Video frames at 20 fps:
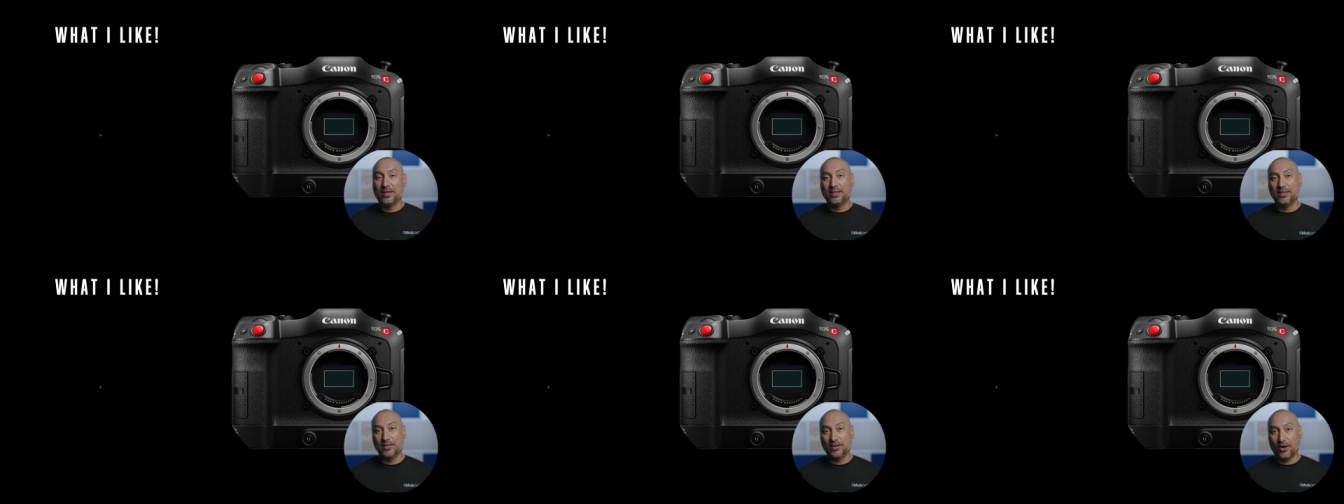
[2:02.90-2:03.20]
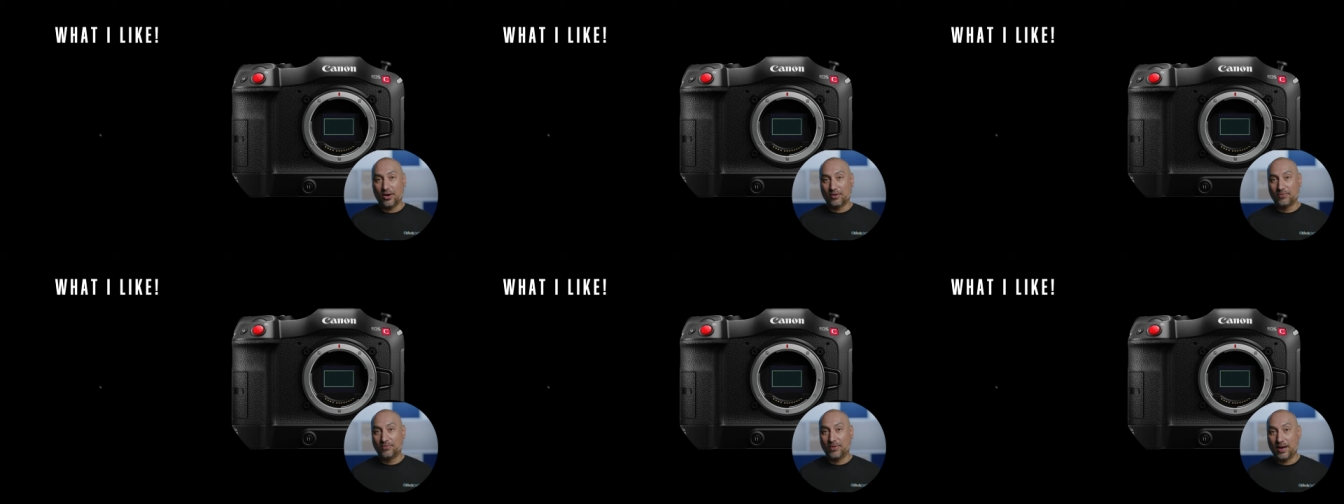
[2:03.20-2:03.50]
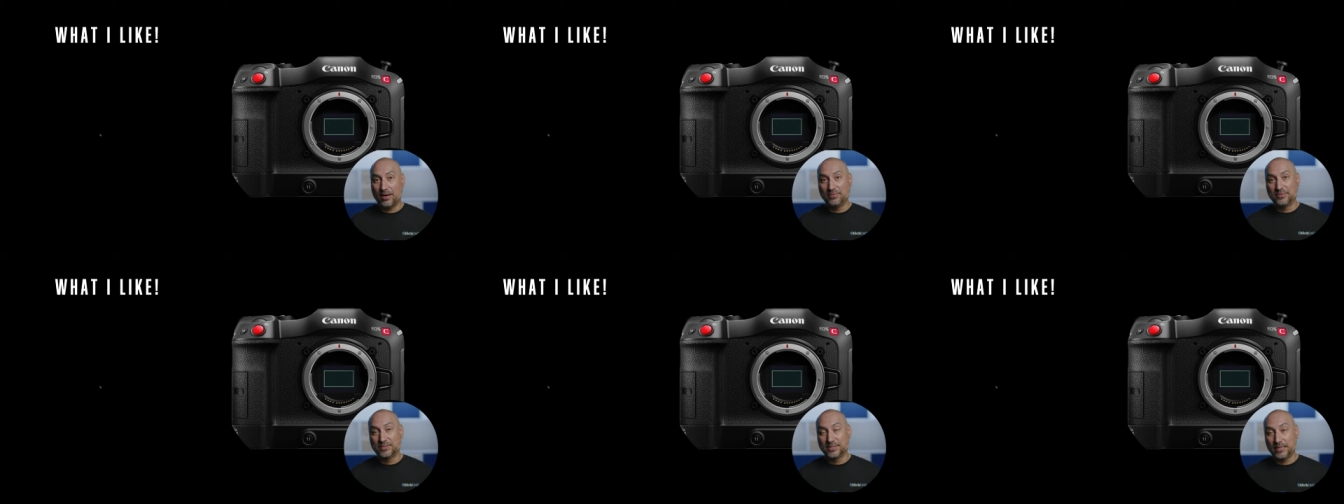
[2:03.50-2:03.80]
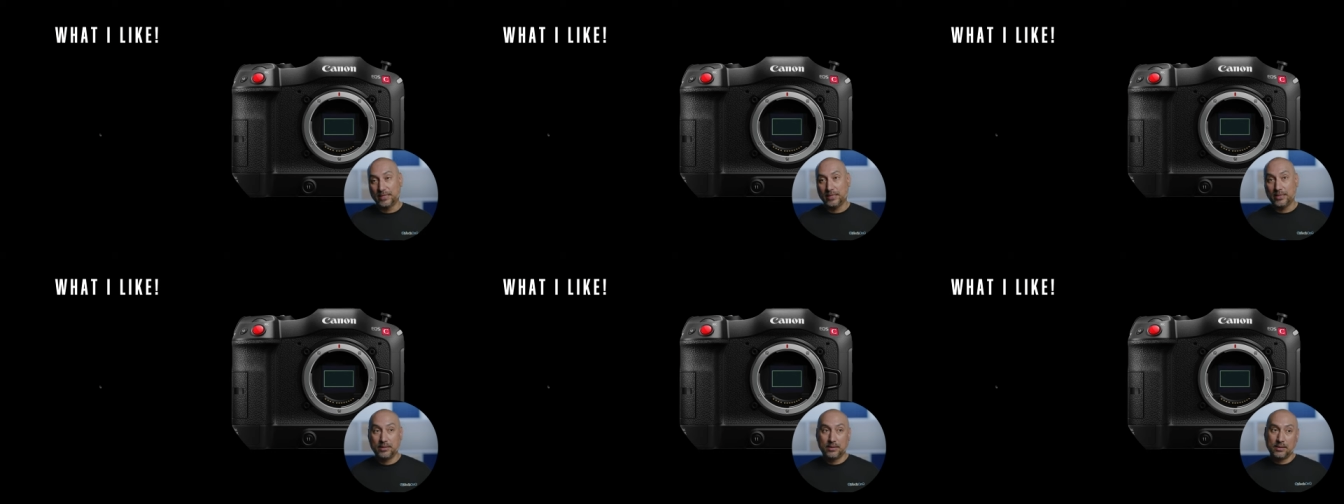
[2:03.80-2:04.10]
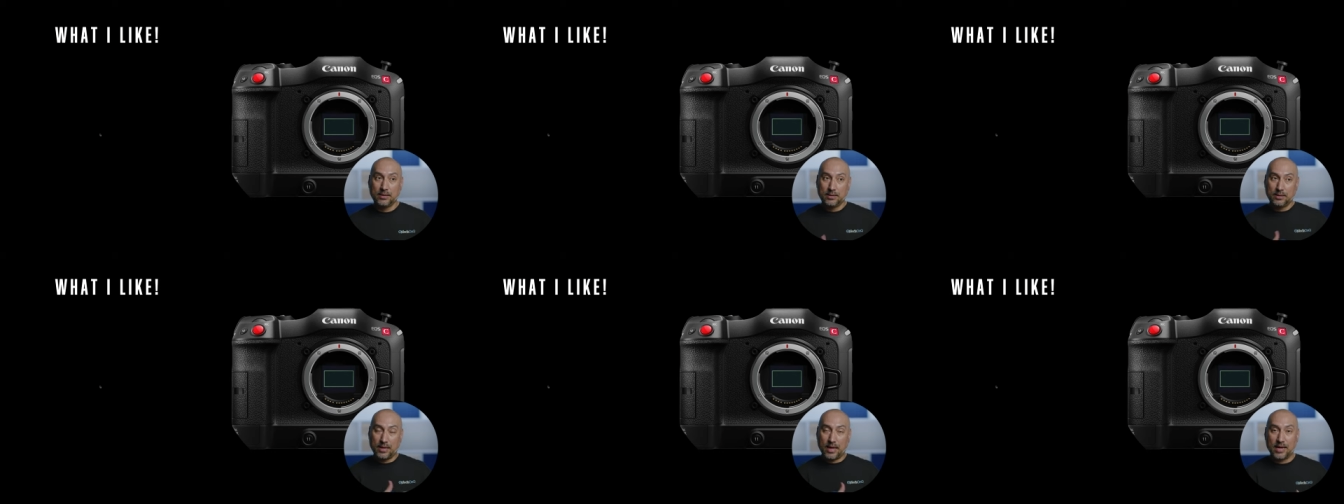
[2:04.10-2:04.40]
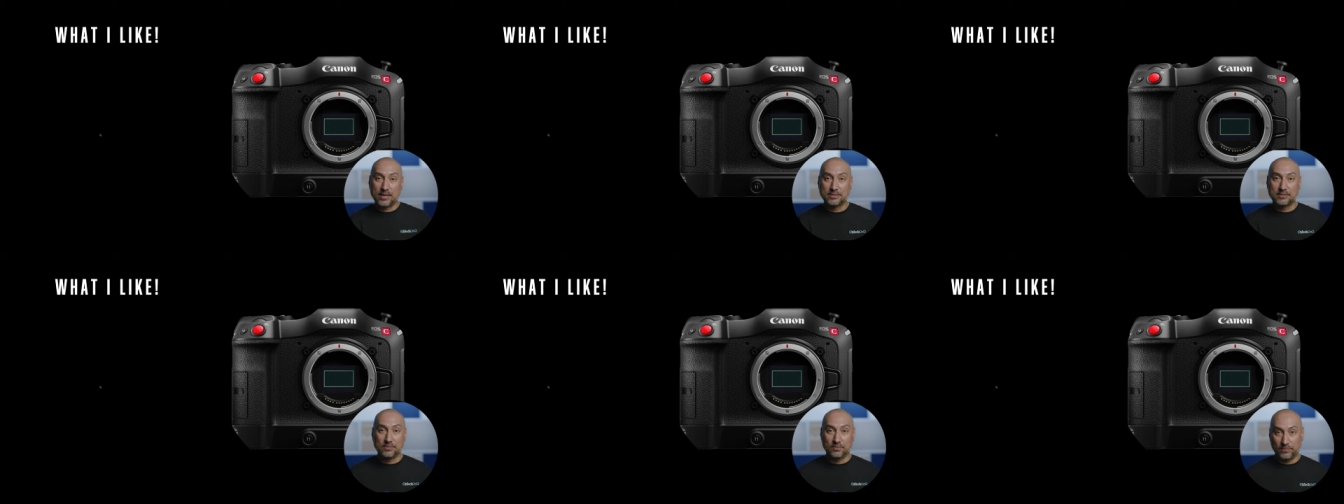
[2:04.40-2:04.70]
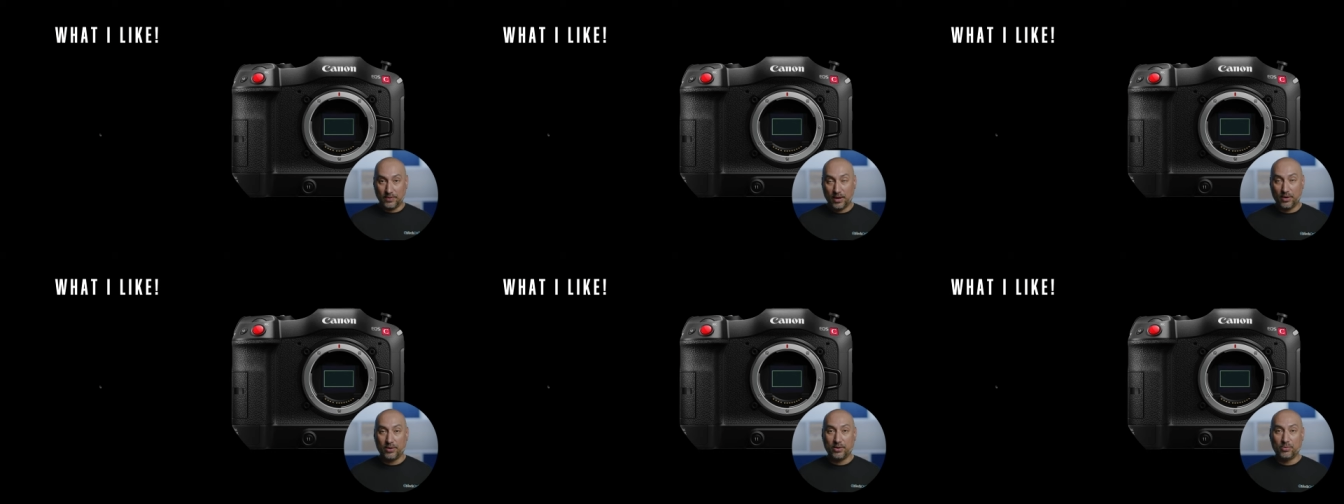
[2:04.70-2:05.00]
and the R5C as
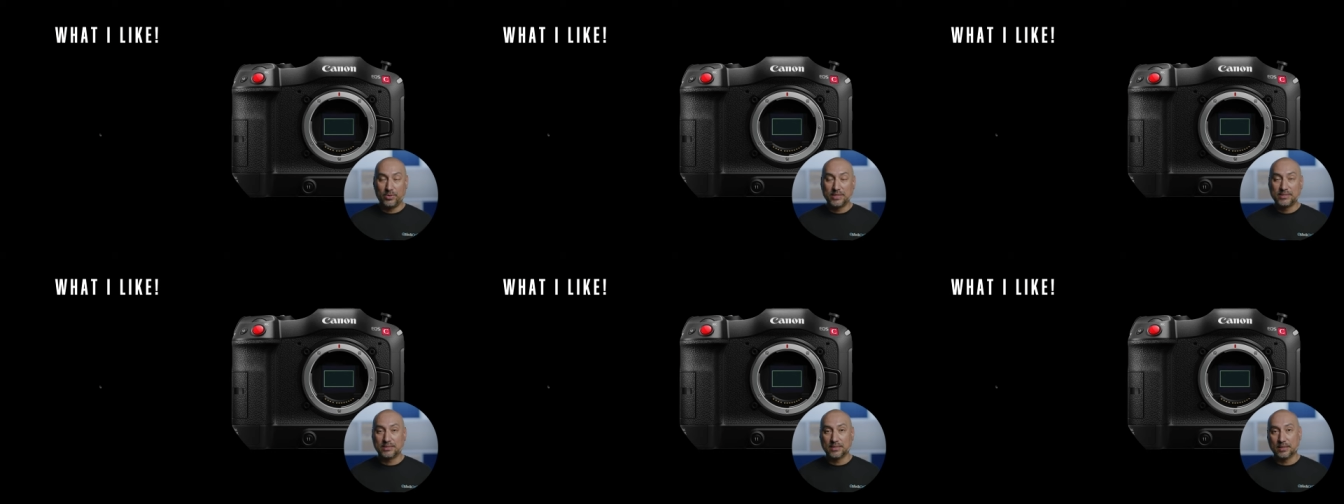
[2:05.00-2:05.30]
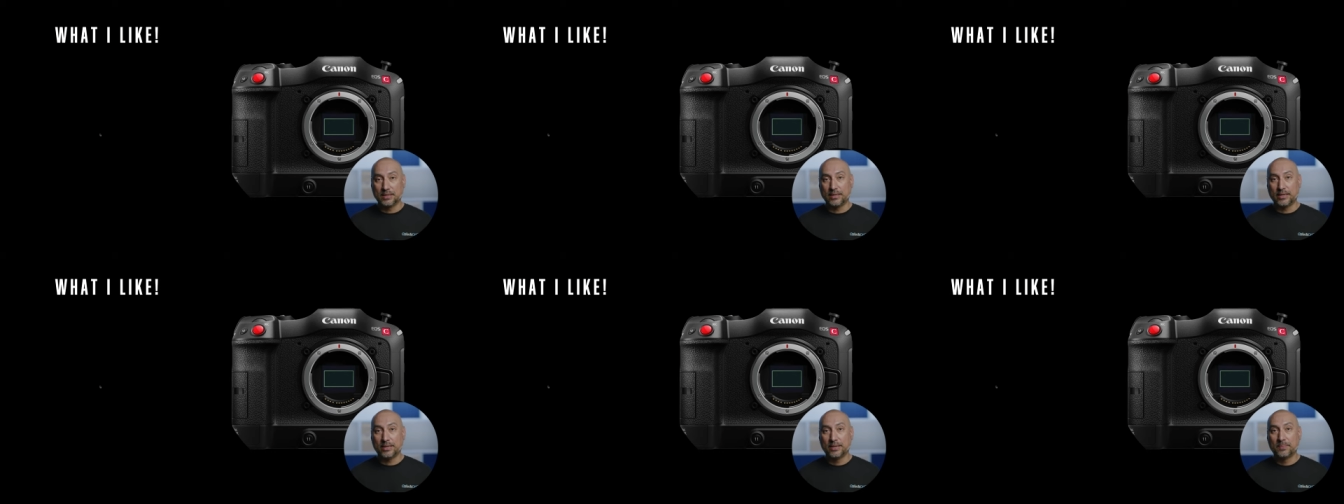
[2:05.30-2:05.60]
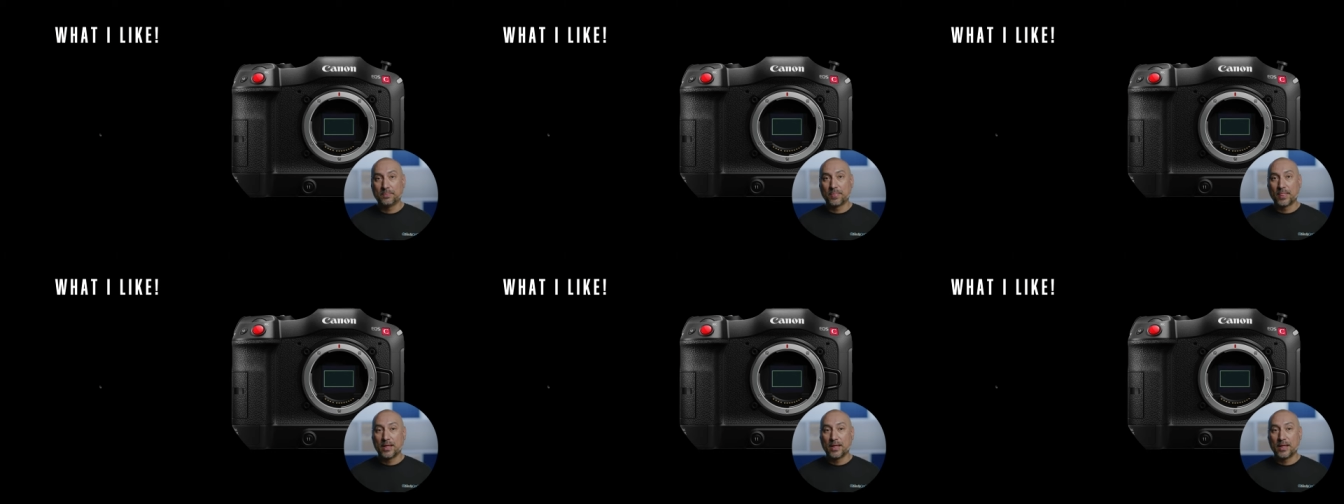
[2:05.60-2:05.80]
of very recently.